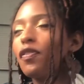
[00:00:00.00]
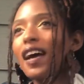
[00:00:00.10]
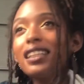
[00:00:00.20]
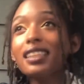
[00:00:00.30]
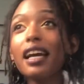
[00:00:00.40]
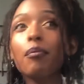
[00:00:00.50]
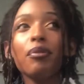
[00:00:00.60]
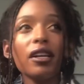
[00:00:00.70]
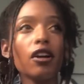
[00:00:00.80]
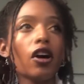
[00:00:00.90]
that's like
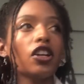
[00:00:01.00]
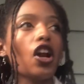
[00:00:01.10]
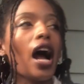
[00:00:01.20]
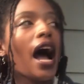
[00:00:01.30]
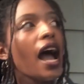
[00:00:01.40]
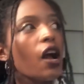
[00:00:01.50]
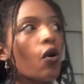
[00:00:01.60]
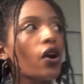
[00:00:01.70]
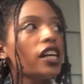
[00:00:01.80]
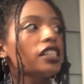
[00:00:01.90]
being on your high
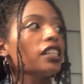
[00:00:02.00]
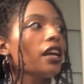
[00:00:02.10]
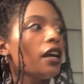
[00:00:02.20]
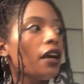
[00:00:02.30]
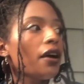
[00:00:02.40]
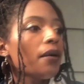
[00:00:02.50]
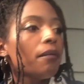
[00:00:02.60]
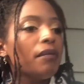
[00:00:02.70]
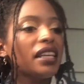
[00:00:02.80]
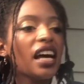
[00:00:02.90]
horse,
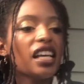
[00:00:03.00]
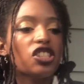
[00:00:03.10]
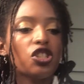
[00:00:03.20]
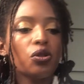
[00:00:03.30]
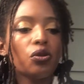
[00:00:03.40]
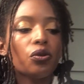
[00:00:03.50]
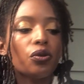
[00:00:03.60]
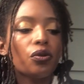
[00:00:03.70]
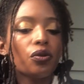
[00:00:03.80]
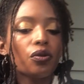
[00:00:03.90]
because you